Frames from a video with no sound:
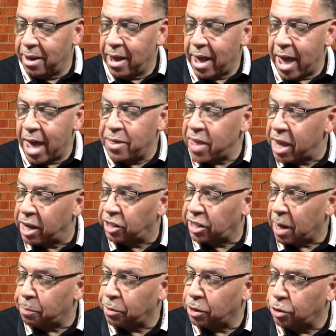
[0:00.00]
And then,
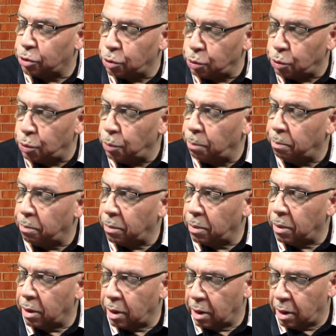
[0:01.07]
chapter 2,
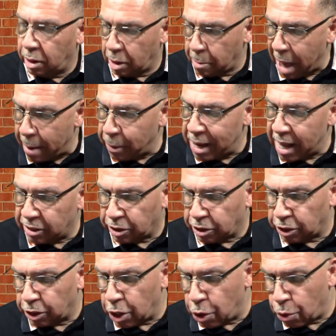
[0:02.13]
the Bible lets us
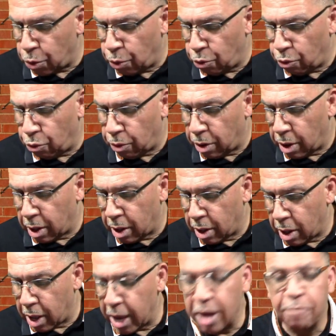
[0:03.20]
know
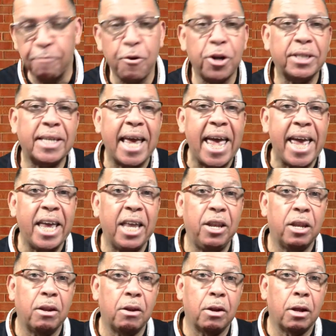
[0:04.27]
in verse 8,
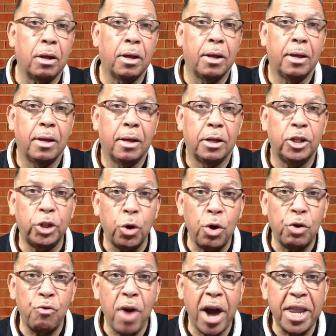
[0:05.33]

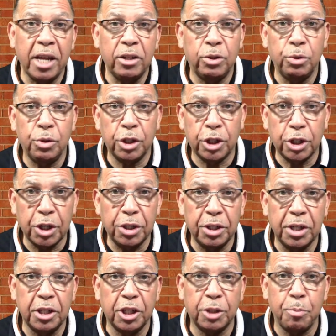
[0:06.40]
John writing to the church
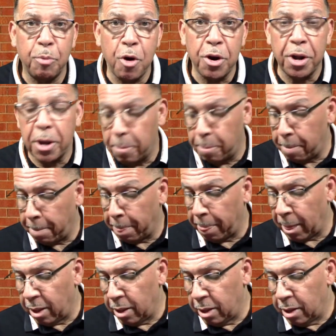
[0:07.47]
in Smyrna,
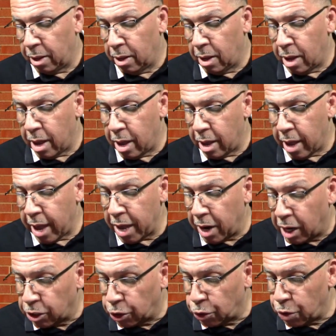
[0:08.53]
and
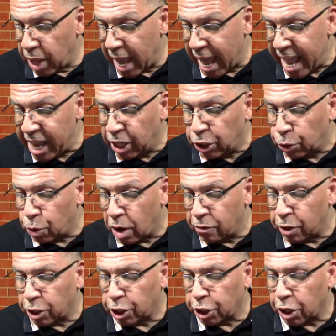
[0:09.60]
unto the angel of the
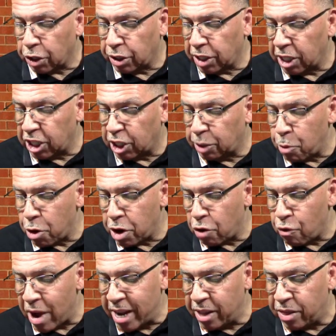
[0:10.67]
church in Smyrna,
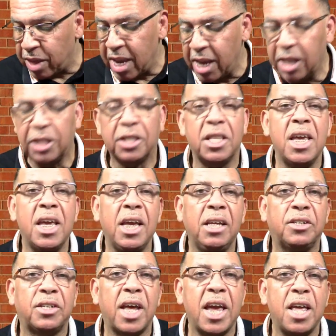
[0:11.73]
write these things,
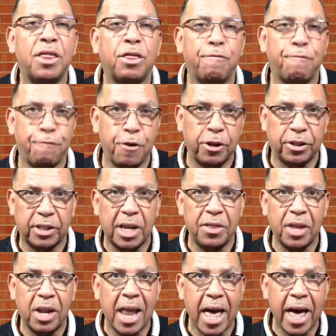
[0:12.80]
saith the first and the
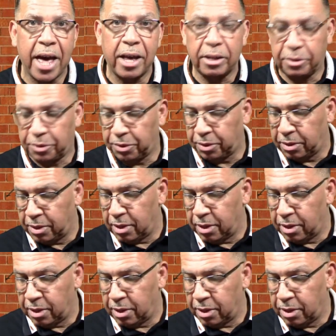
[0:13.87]
last,